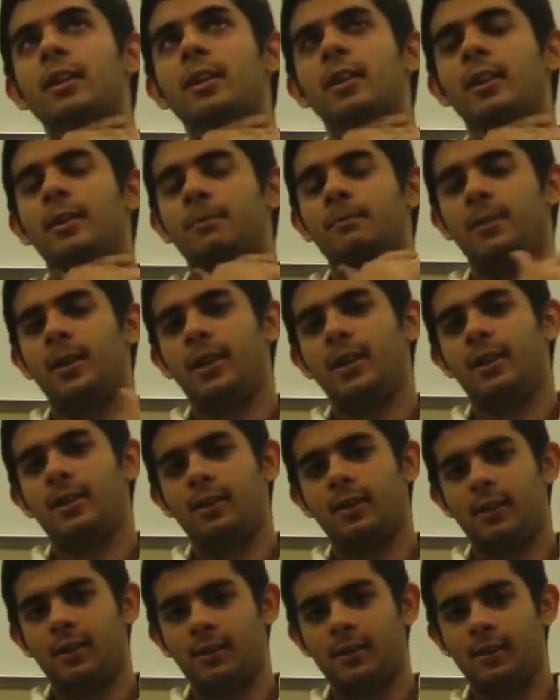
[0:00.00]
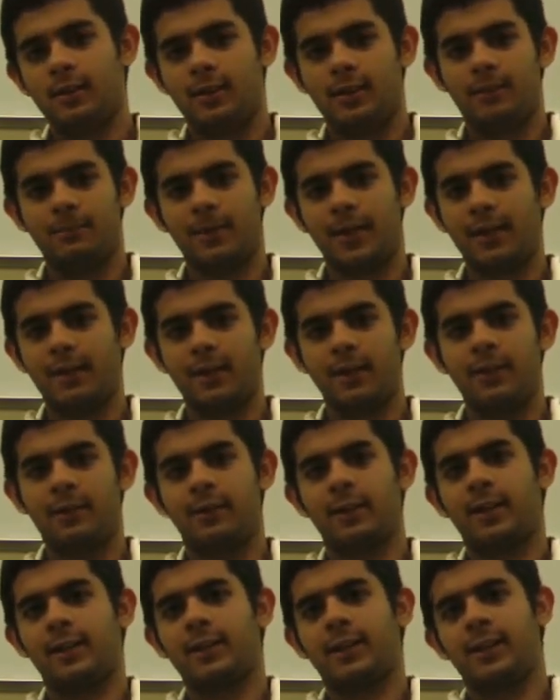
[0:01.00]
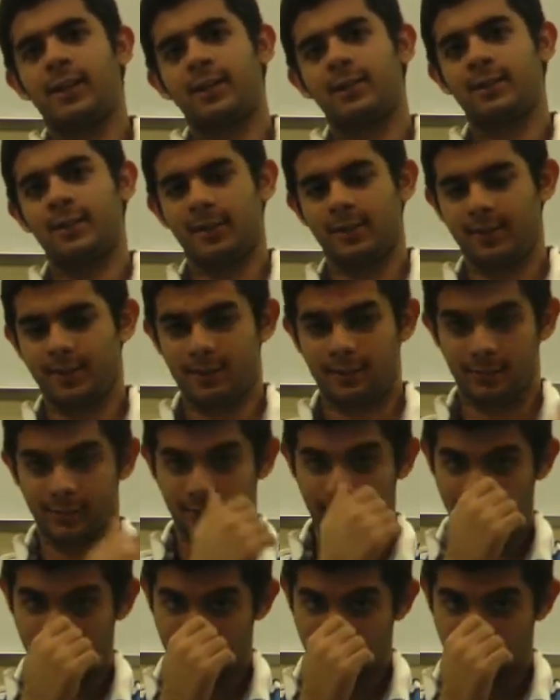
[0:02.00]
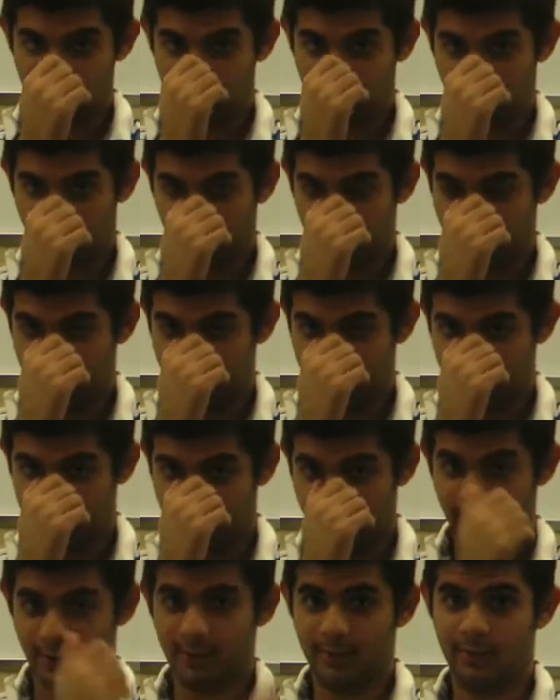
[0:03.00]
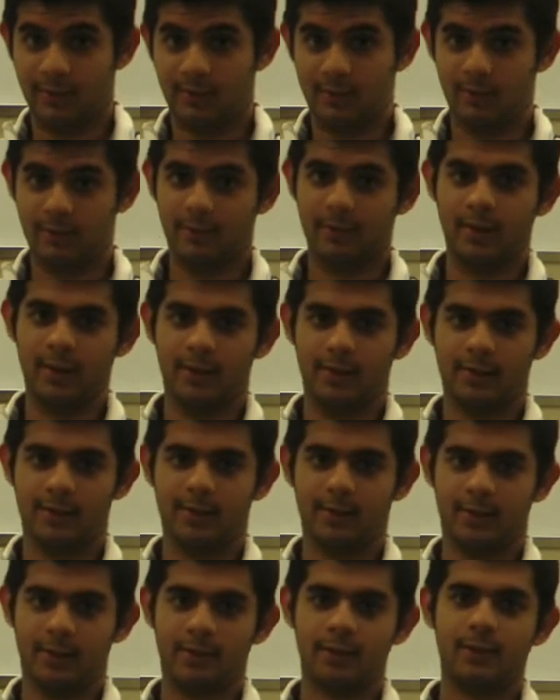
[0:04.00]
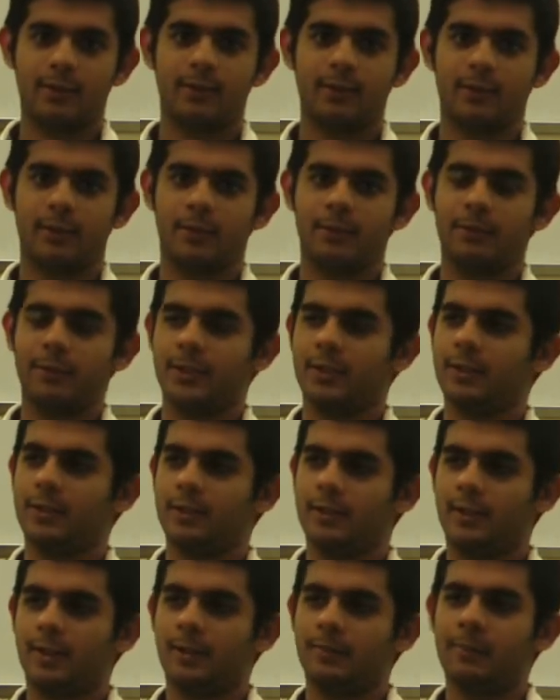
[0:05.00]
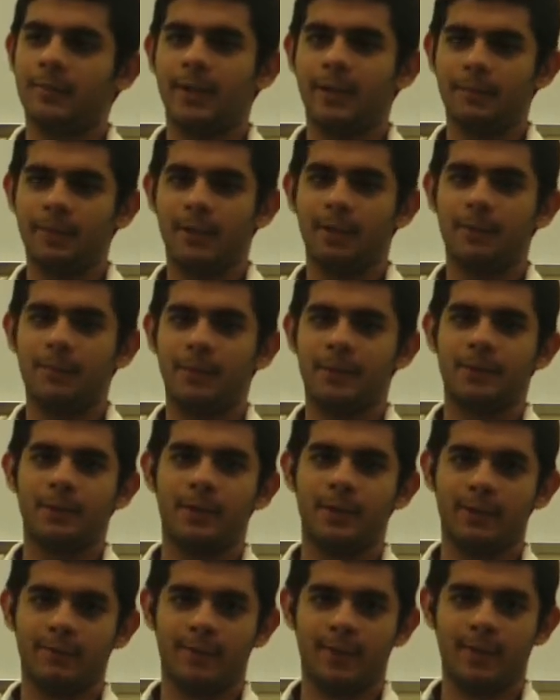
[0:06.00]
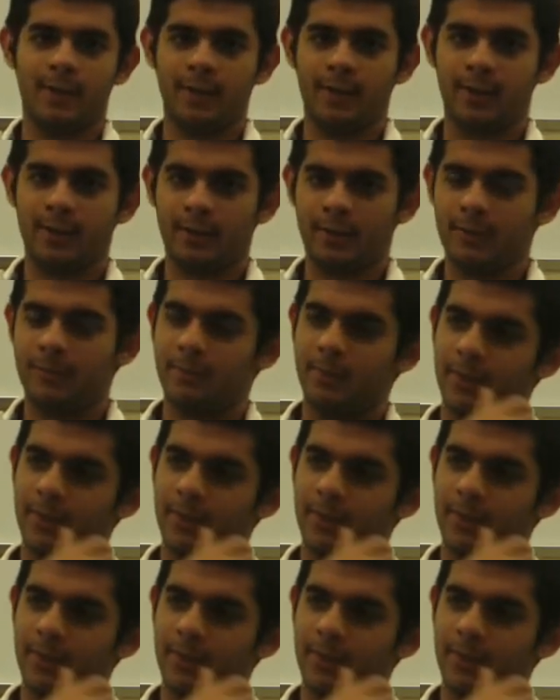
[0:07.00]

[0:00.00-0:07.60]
it might lead to like direct changes onto their website and such, which is like a pretty big opportunity for an intern.